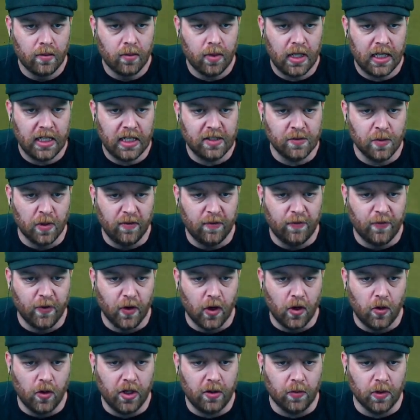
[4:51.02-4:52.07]
Plays one
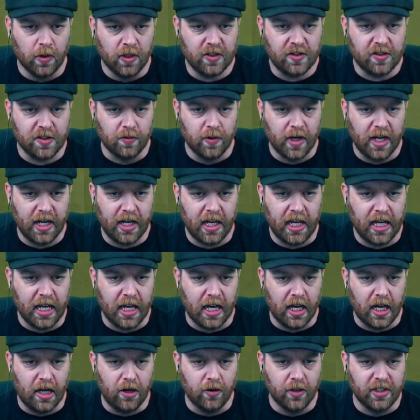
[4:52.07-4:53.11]
forward. Wants to run here.
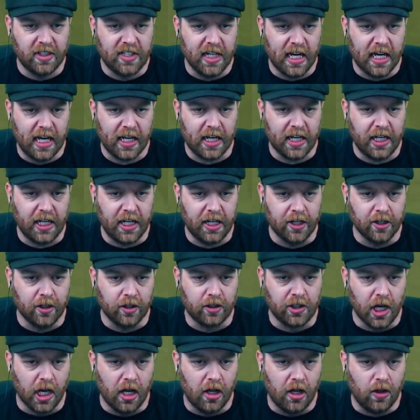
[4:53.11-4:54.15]
Owen Duggan in
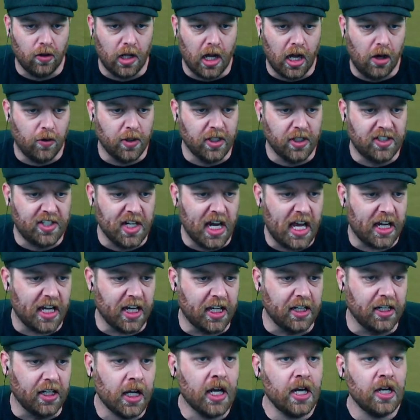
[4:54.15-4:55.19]
on goal. Owen Duggan.
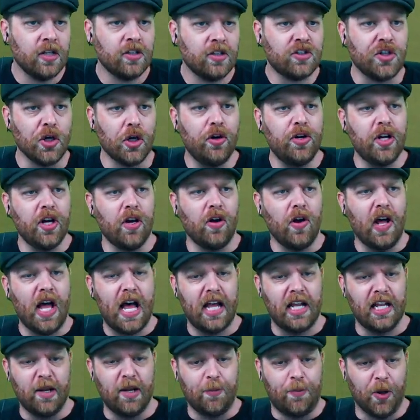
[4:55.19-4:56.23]
2-0
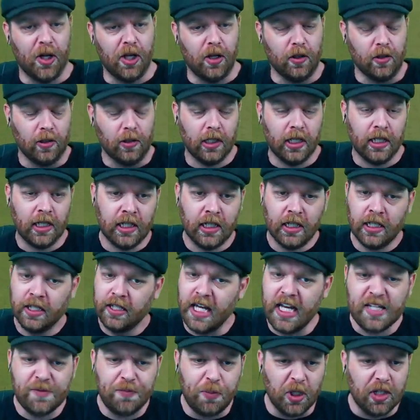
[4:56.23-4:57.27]
Hartlepool.
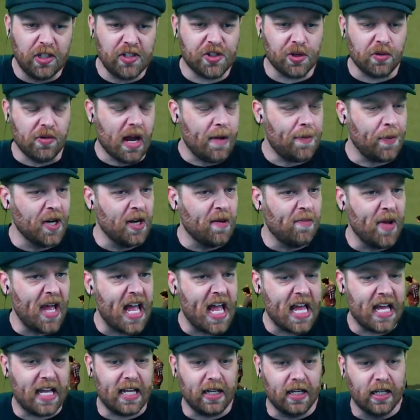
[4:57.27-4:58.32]
These boys are up and
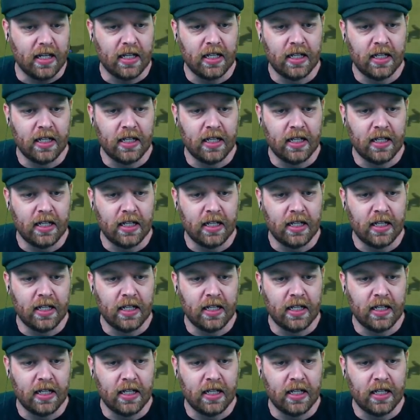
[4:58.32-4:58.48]
about.